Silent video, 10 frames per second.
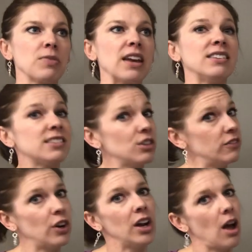it's still
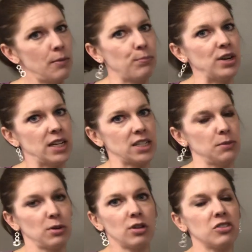very
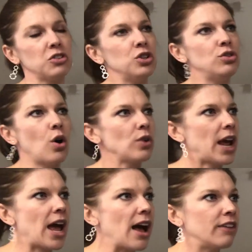unpredictable. So you don't
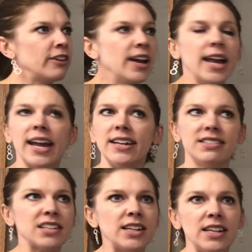have a
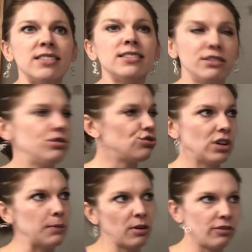steady
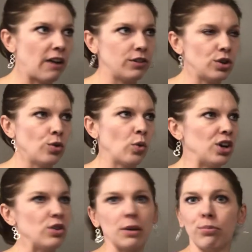stream of revenue where
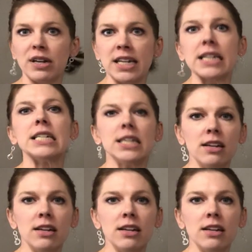you can predict